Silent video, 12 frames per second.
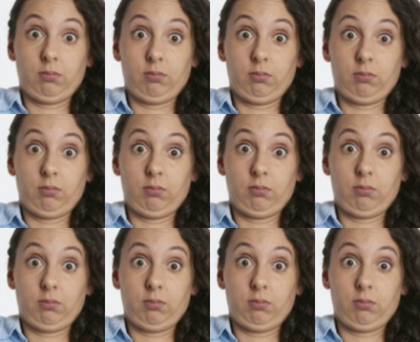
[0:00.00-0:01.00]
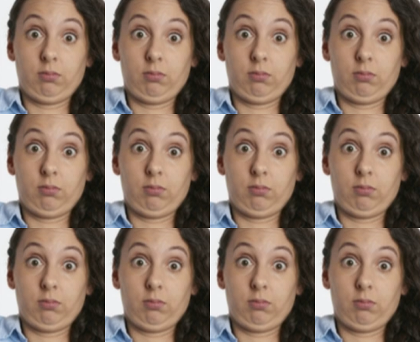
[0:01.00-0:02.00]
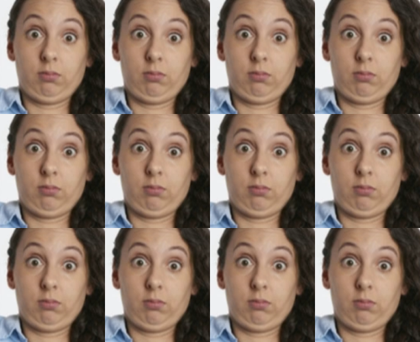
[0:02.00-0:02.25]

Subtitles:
[no speech]